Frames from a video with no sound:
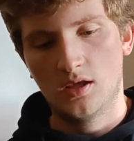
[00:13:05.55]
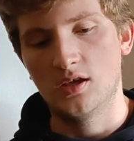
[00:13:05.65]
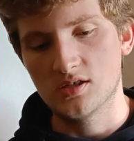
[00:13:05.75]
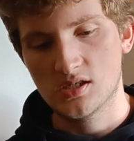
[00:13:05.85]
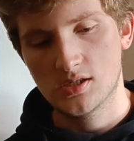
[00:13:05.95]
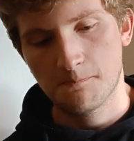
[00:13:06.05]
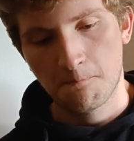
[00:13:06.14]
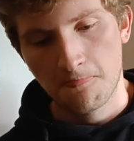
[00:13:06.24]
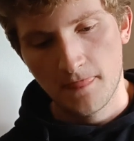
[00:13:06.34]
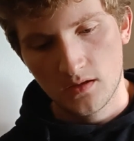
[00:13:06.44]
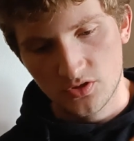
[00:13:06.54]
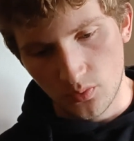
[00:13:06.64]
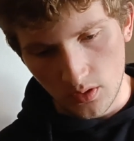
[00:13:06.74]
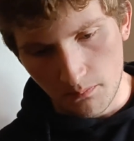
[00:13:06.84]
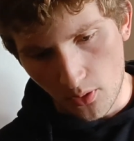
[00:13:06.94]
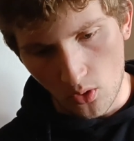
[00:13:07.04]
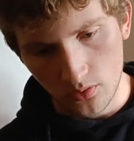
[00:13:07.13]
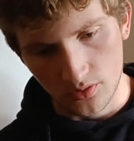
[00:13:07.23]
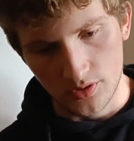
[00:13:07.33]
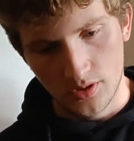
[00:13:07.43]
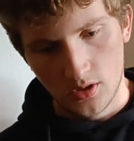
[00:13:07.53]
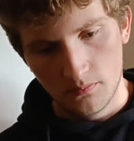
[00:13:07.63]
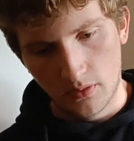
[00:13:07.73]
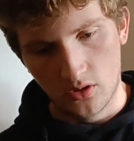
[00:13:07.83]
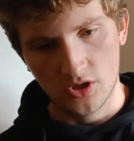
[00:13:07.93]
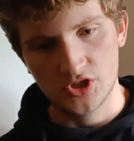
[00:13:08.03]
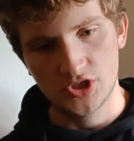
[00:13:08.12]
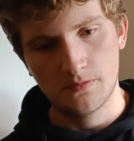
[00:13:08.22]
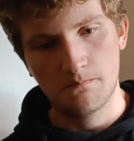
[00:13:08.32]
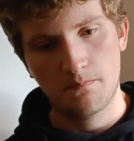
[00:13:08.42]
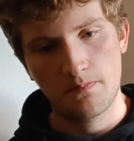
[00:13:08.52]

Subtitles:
it's really important, because